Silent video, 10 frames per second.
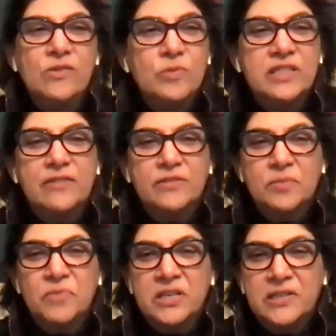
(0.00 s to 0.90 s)
always have
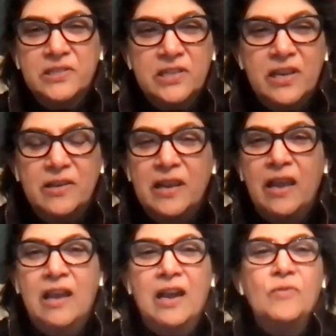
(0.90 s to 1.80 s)
something to say, and
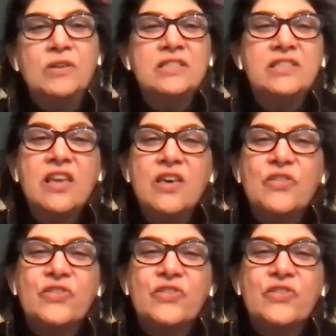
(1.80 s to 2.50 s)
I want to say